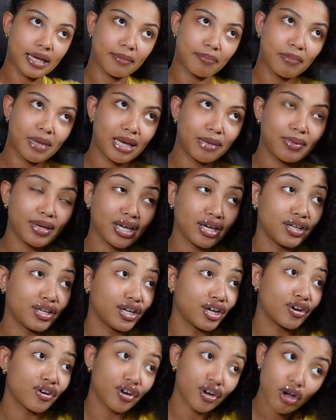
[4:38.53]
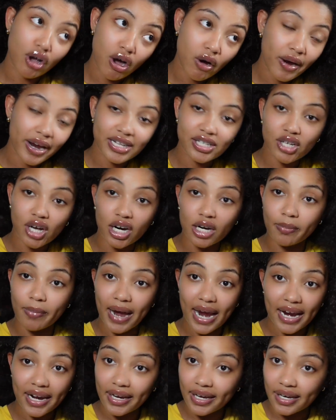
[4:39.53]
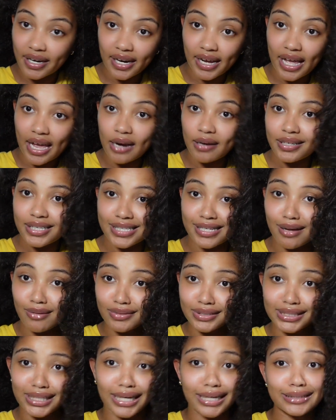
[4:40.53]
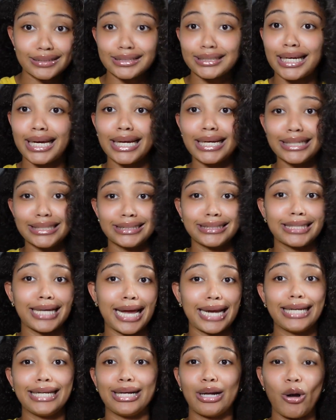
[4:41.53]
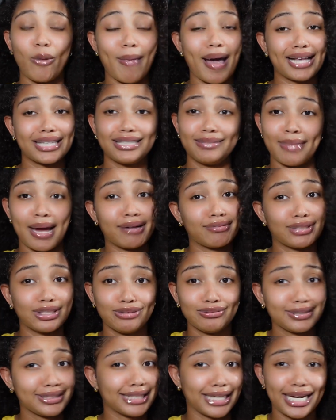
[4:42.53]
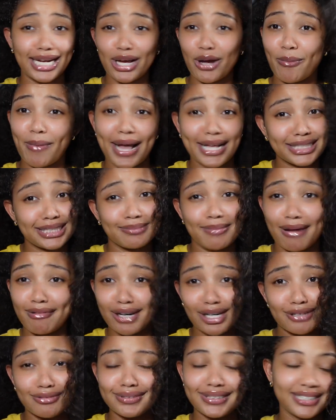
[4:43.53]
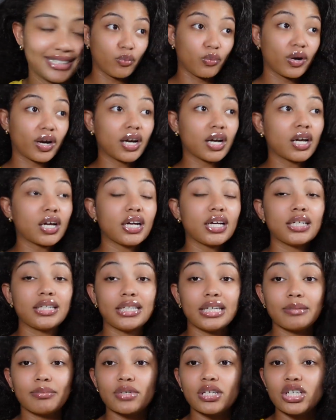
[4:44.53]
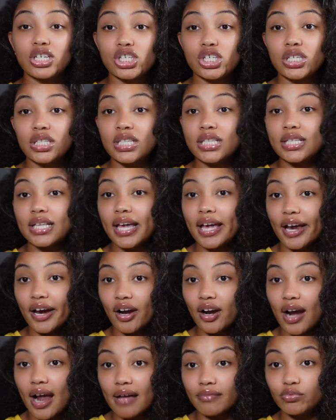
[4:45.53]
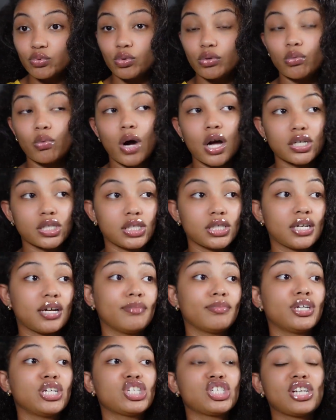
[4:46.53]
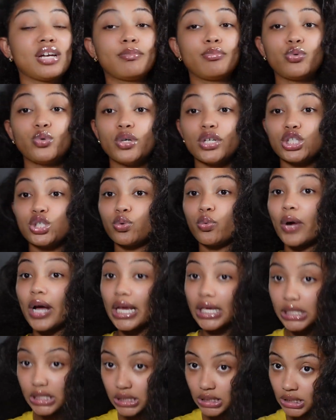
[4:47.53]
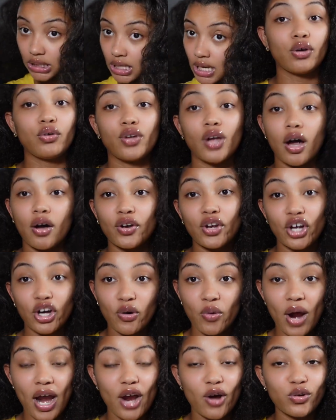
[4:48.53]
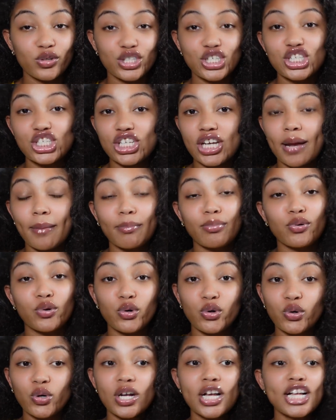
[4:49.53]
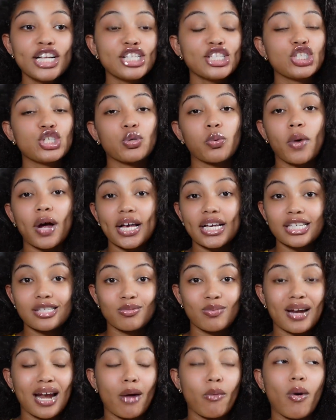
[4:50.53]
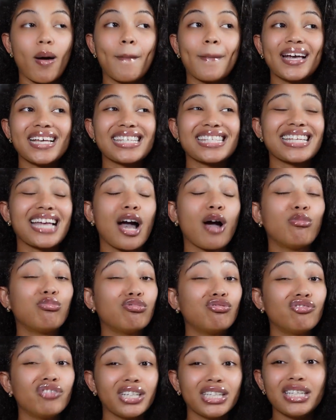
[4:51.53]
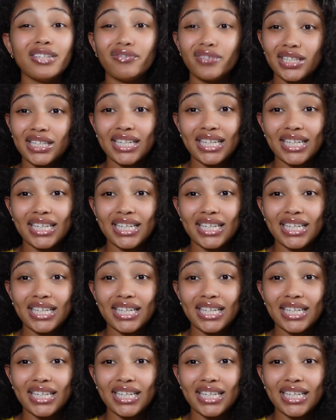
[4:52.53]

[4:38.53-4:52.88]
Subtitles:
maybe a year ago I started buying it again because I was like, I need to go back to my roots. I need to go back to my roots. We're gonna deep condition this hair after we wash it. I'm gonna shampoo it twice. So y'all know I only shampoo twice when I want my scalp really